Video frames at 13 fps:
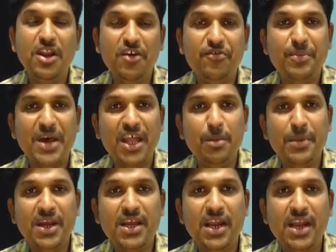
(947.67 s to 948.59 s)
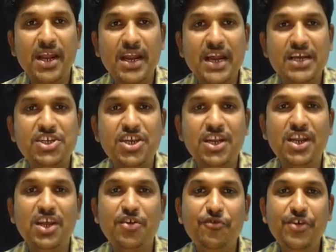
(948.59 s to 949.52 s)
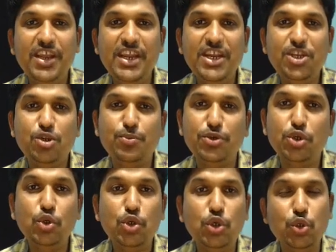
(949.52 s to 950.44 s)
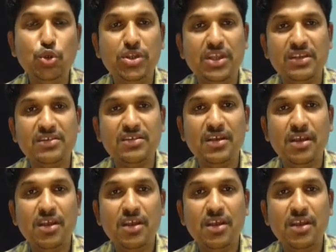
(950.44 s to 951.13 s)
of mathematical induction, we need to prove two things.